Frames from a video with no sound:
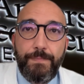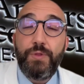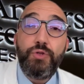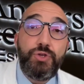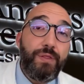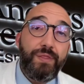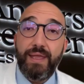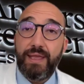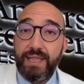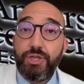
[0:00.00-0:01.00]
Do you
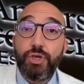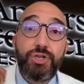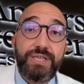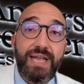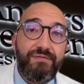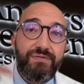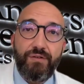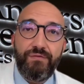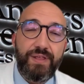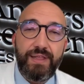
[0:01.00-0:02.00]
think in your
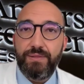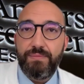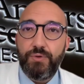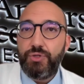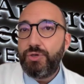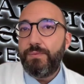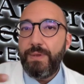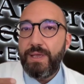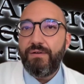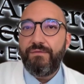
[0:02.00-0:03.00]
self-confidence, would you
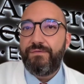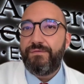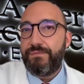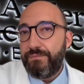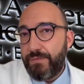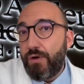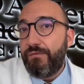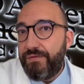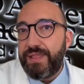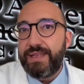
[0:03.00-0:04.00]
be
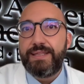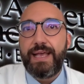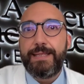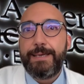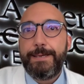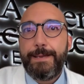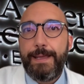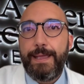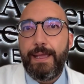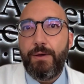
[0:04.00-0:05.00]
confident that,
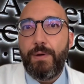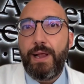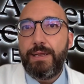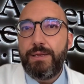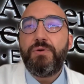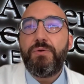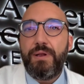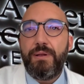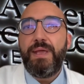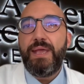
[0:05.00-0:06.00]
you
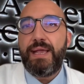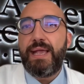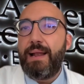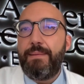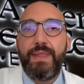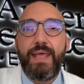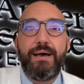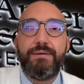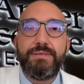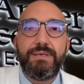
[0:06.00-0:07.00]
will be calmed
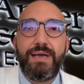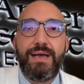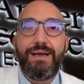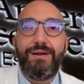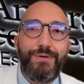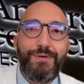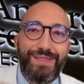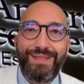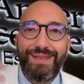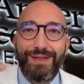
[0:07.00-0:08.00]
down
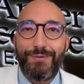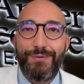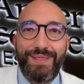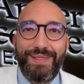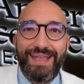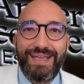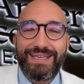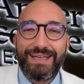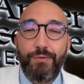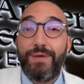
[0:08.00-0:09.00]
with
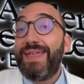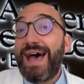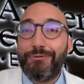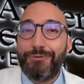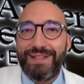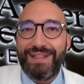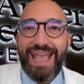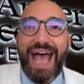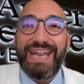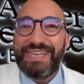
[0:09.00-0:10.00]
this, without
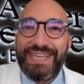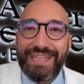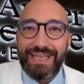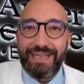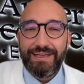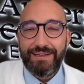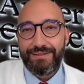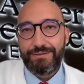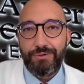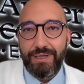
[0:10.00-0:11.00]
the anxiety
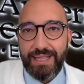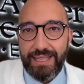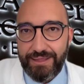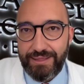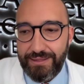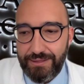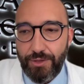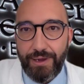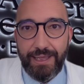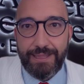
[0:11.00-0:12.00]
to get a
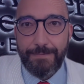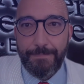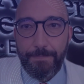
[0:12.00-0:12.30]
toilet?